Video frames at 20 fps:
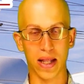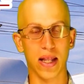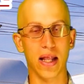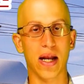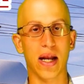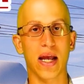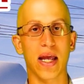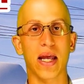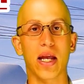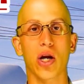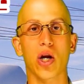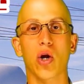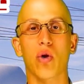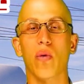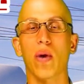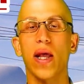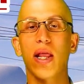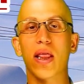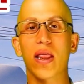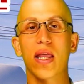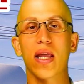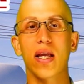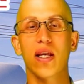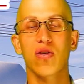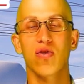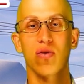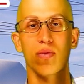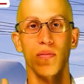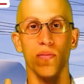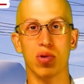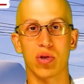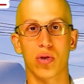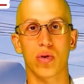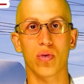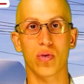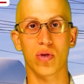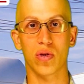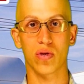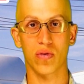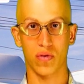And then I hear great things from
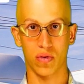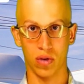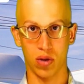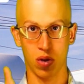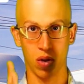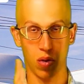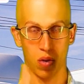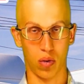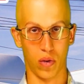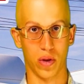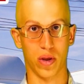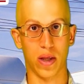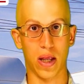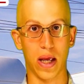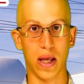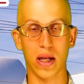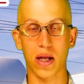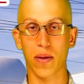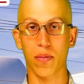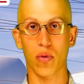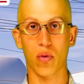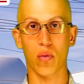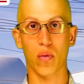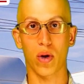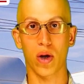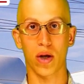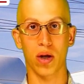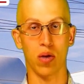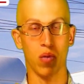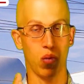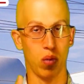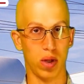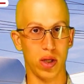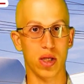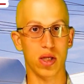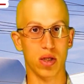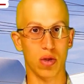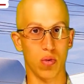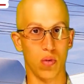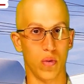students on day number one,
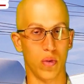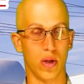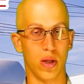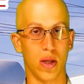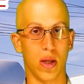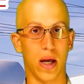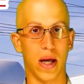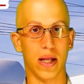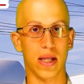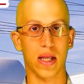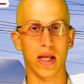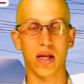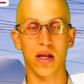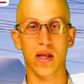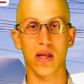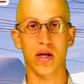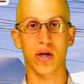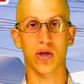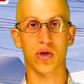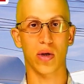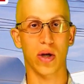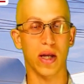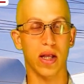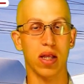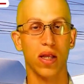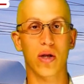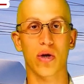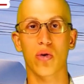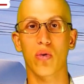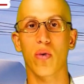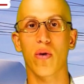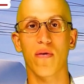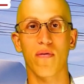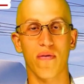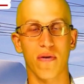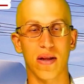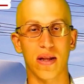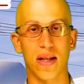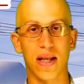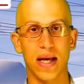at the end of their training, they're
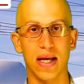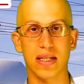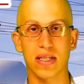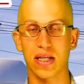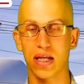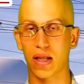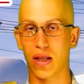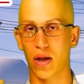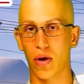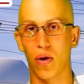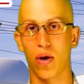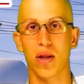doing fantastic.